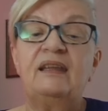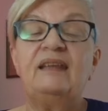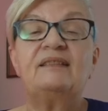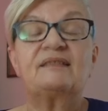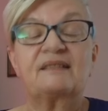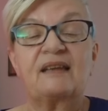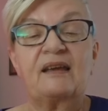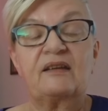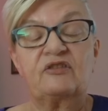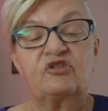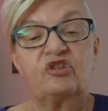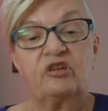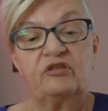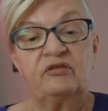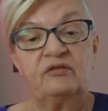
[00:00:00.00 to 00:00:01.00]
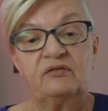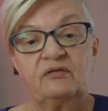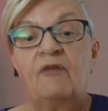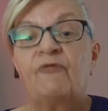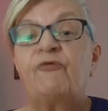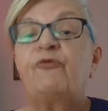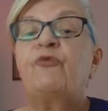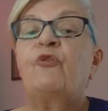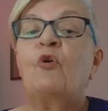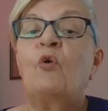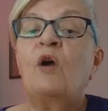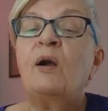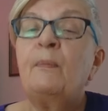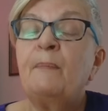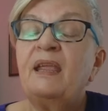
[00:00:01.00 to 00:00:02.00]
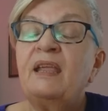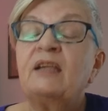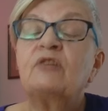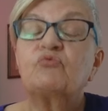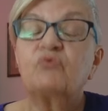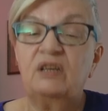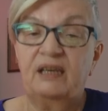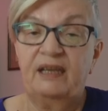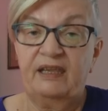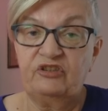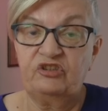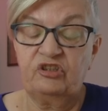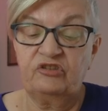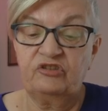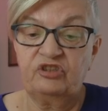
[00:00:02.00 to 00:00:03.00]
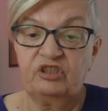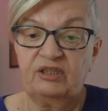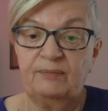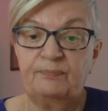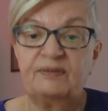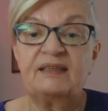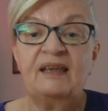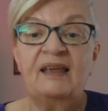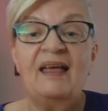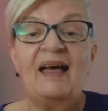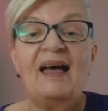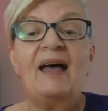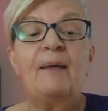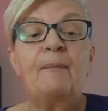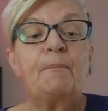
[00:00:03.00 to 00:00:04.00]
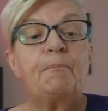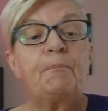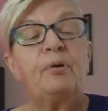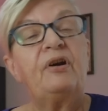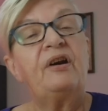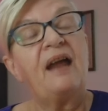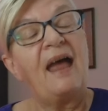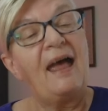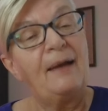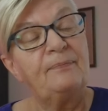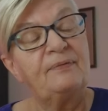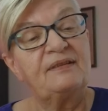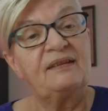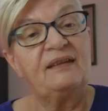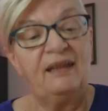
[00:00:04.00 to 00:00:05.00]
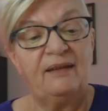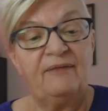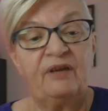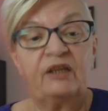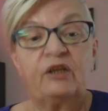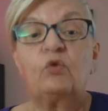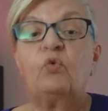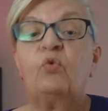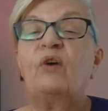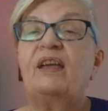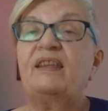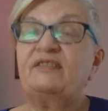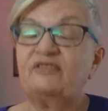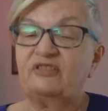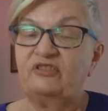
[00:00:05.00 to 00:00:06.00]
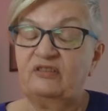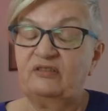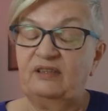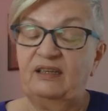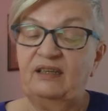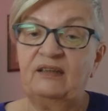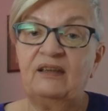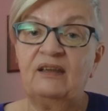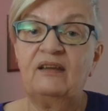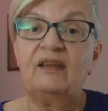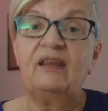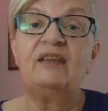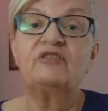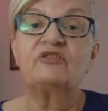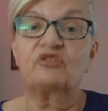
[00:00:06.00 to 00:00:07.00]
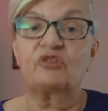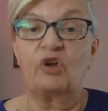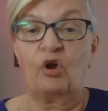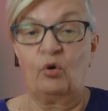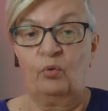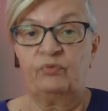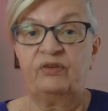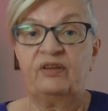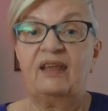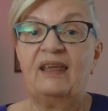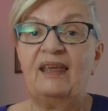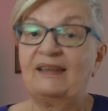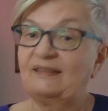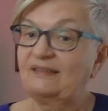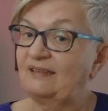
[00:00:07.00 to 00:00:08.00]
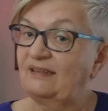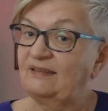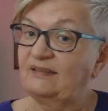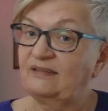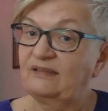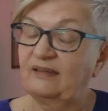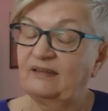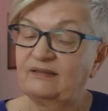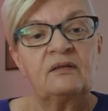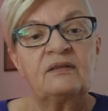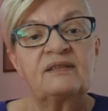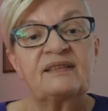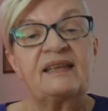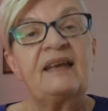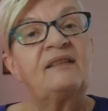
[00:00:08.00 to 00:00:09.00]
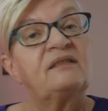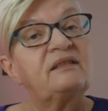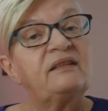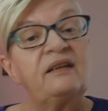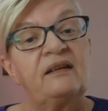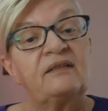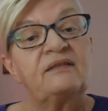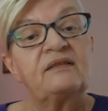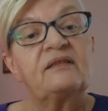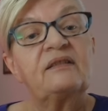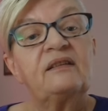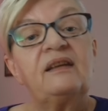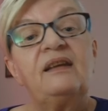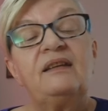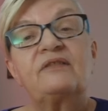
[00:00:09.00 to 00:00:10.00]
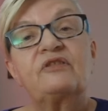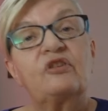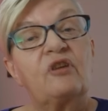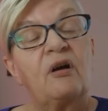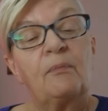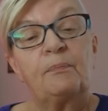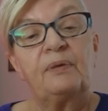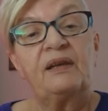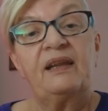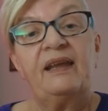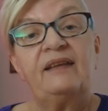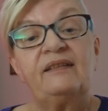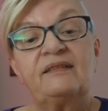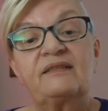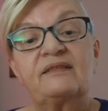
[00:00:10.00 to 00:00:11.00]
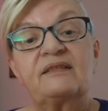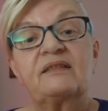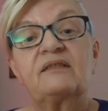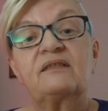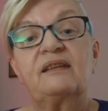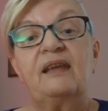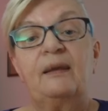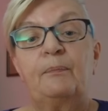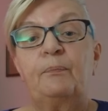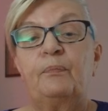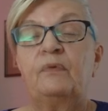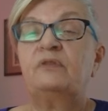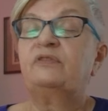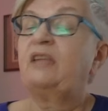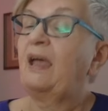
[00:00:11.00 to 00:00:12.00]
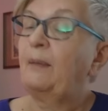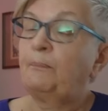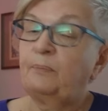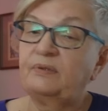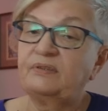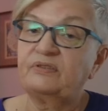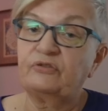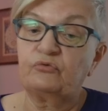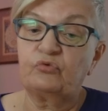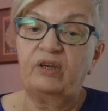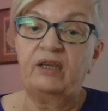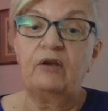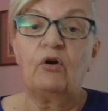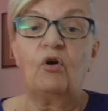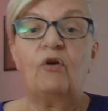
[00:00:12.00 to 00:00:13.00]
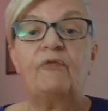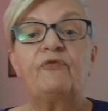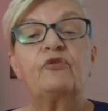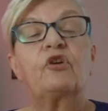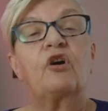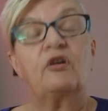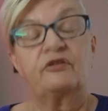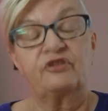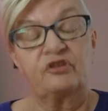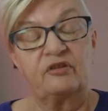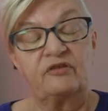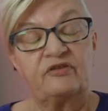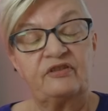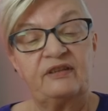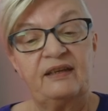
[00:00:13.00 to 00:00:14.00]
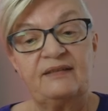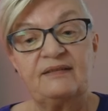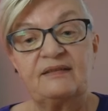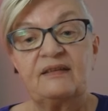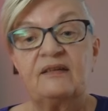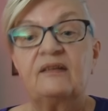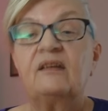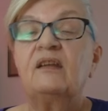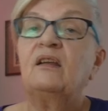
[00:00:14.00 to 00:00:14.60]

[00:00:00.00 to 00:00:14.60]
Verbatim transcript: its action, forming relationships, and perhaps even questioning its own existence. Sentience is a complex tap- tapestry of consciousness,